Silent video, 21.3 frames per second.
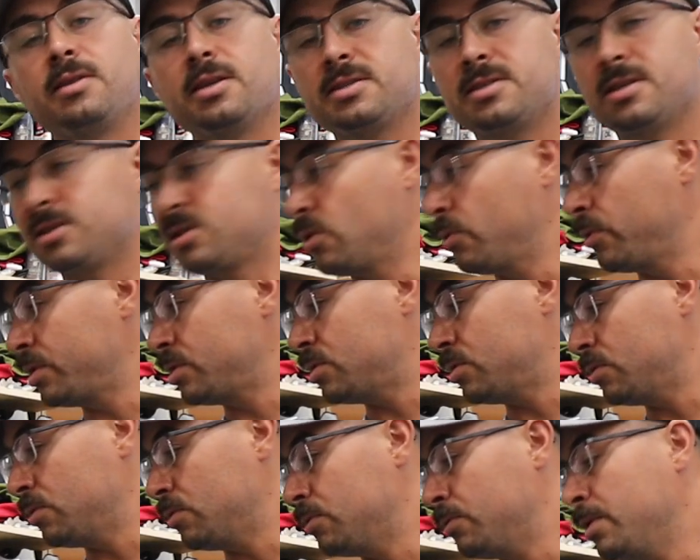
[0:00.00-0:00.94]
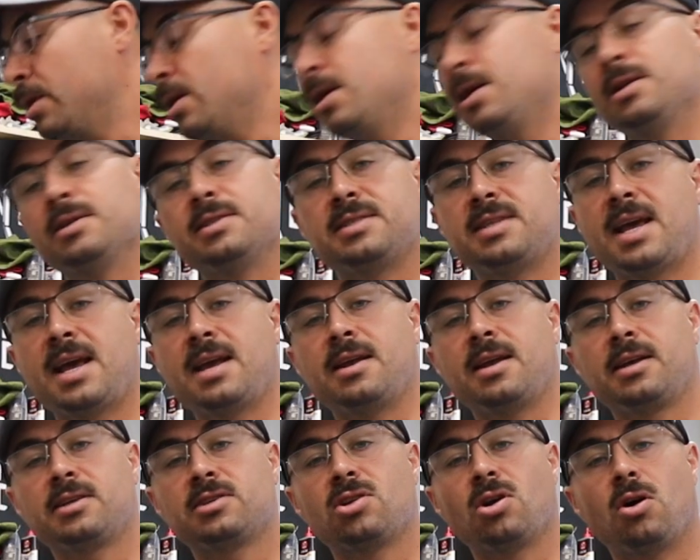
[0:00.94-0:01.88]
This is going to stand
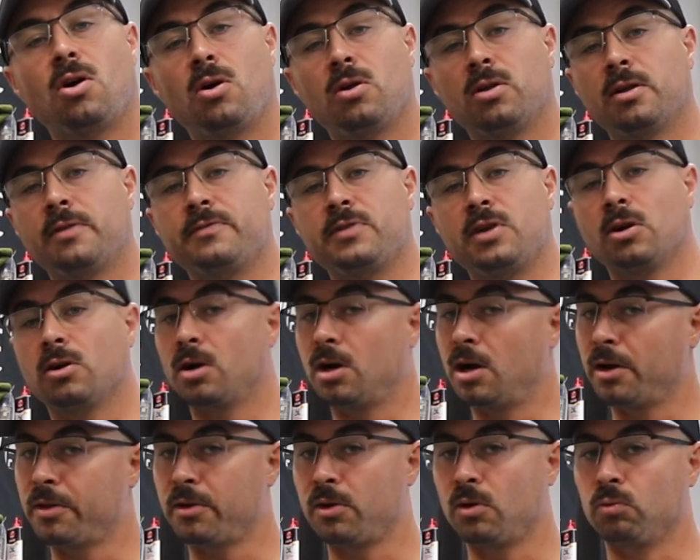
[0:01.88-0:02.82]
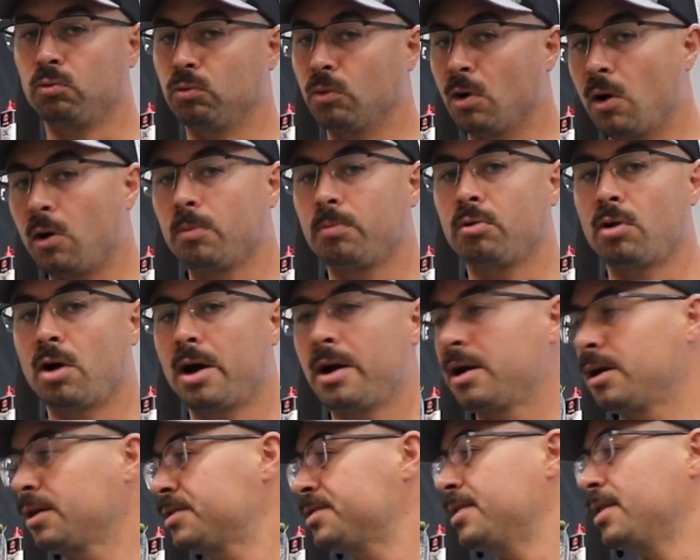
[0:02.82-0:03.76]
next to all of your other Rogue
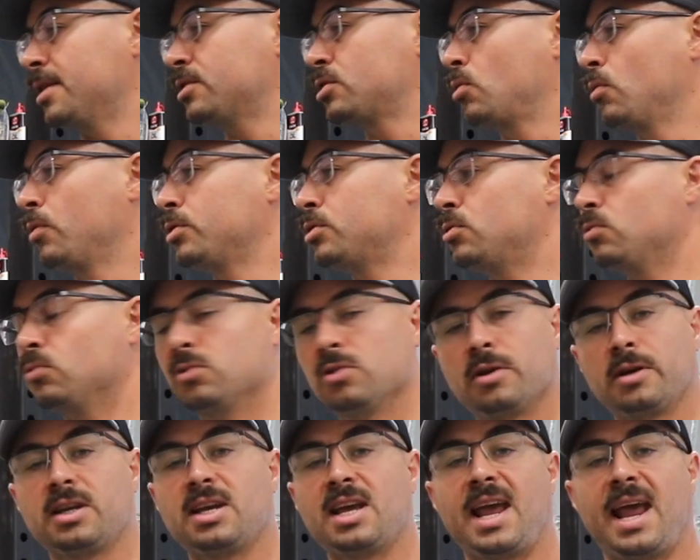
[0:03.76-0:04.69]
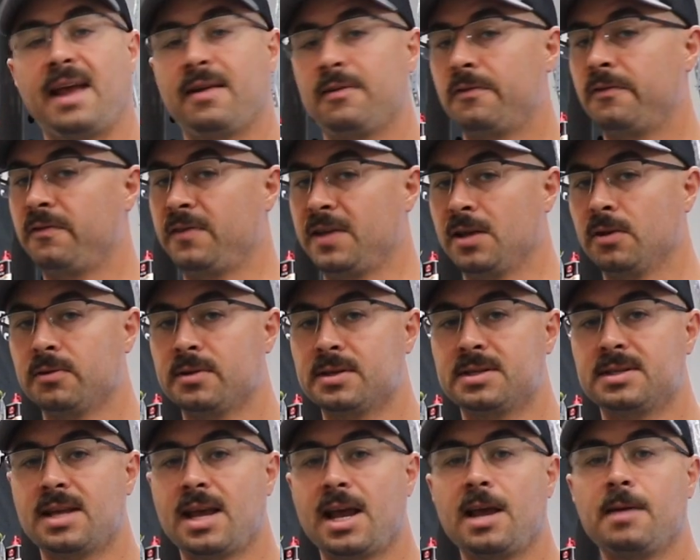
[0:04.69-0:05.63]
products, and it's going to look and feel the
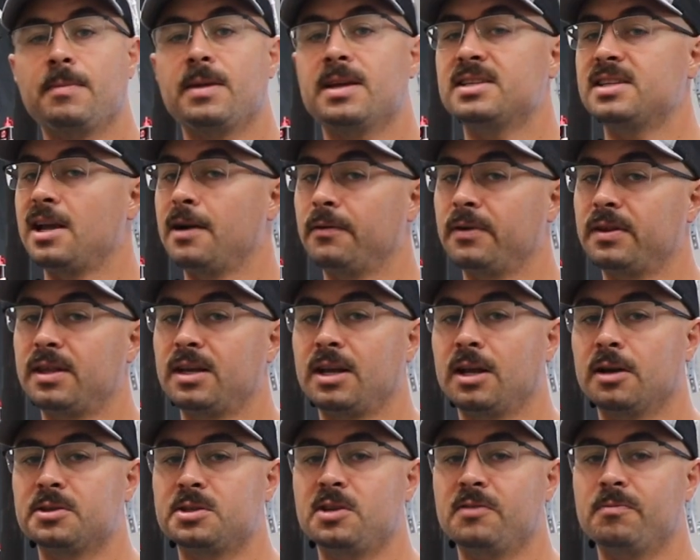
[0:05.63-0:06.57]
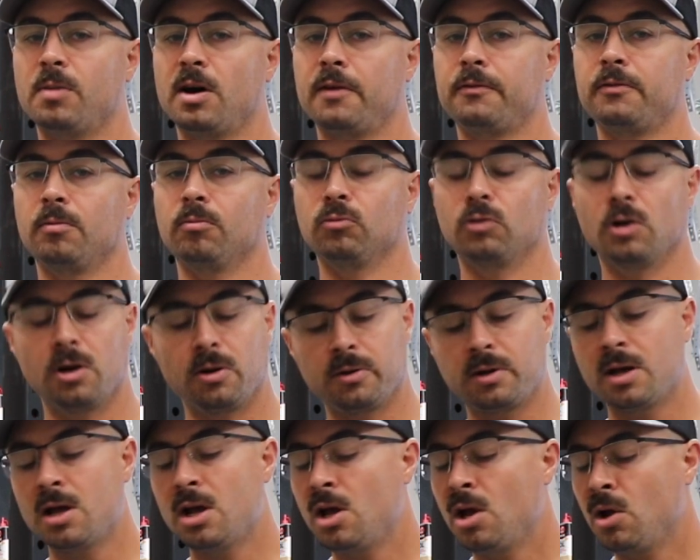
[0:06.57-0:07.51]
same as everything else you've bought from
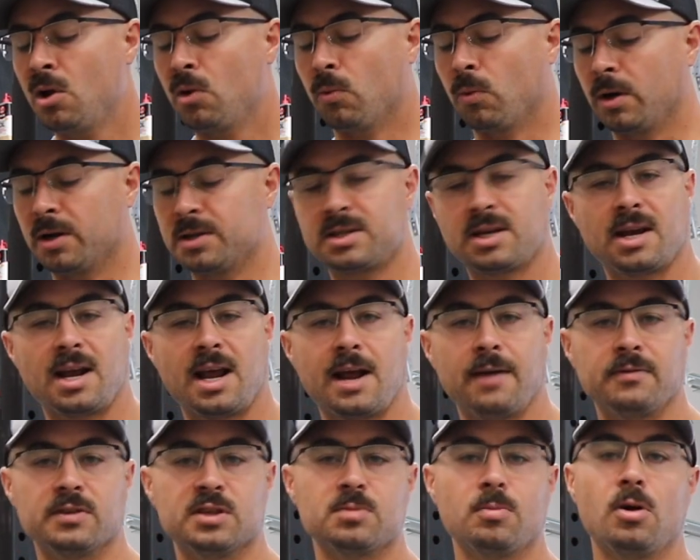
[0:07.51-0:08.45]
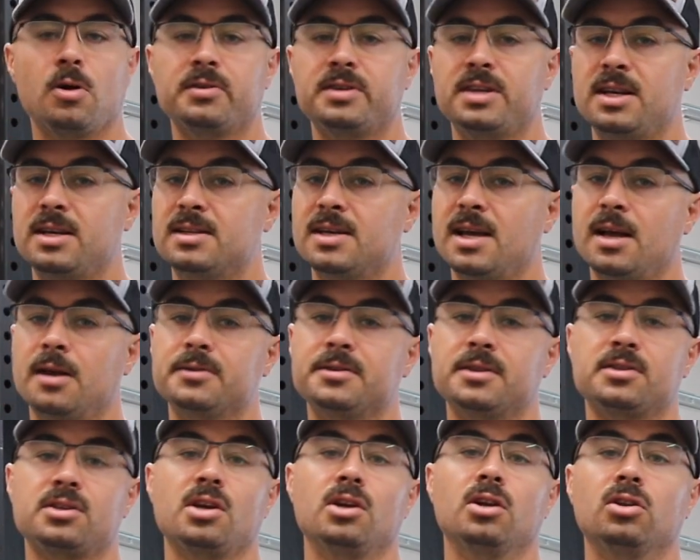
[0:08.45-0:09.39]
Rogue, where it's gonna have the small details,
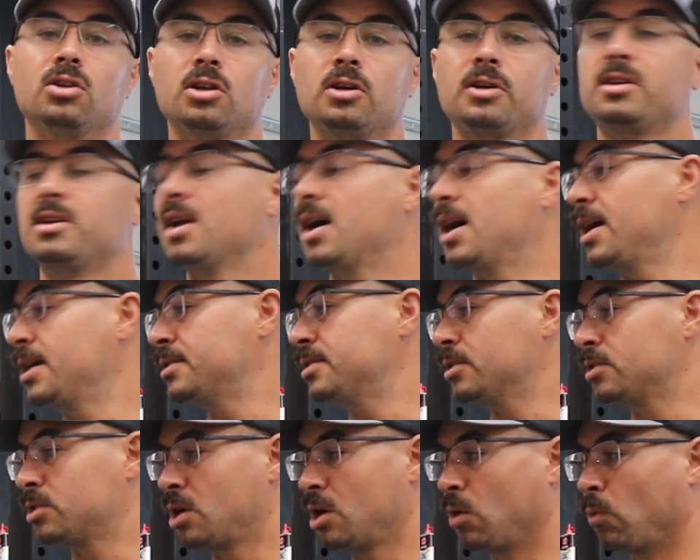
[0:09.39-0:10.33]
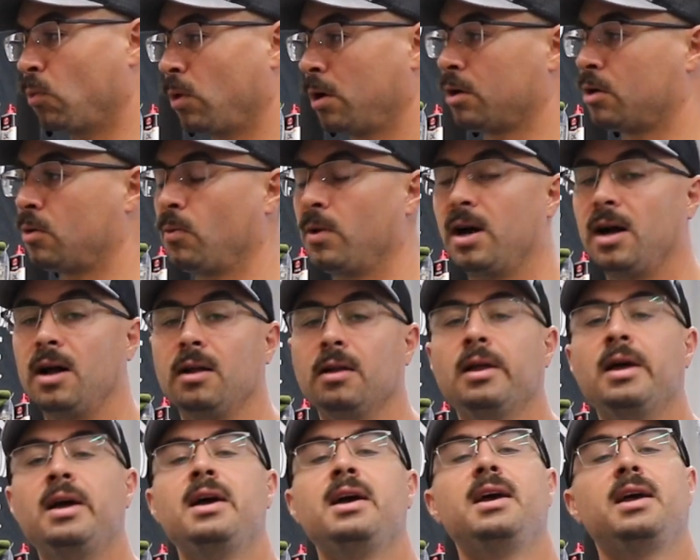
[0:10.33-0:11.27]
it's gonna look nice, it's gonna work
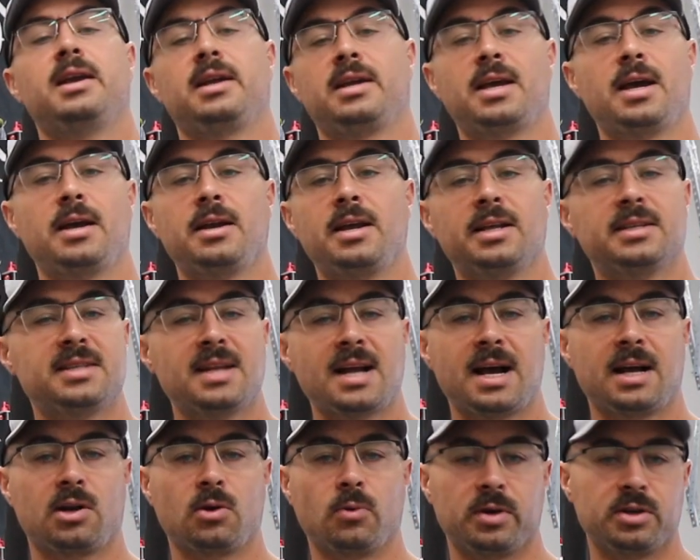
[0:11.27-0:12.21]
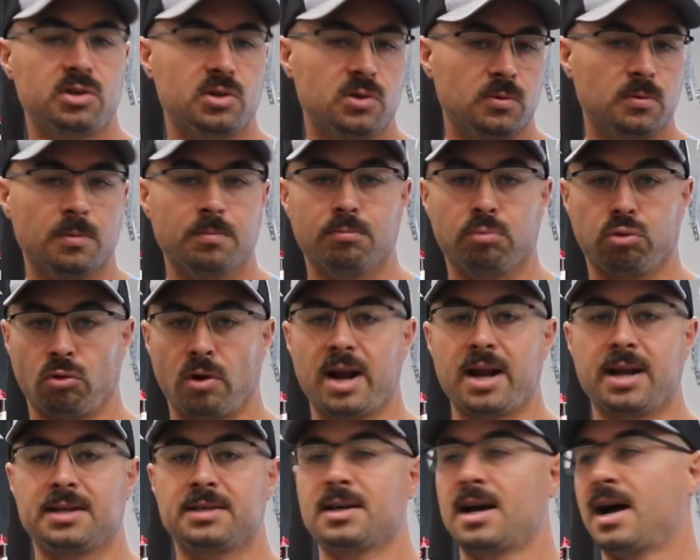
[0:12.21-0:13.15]
well, and again, it's not going to
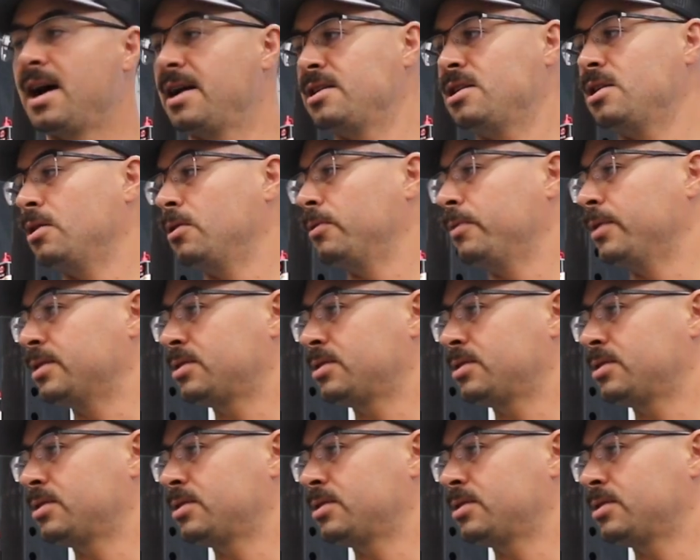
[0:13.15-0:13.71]
break on you.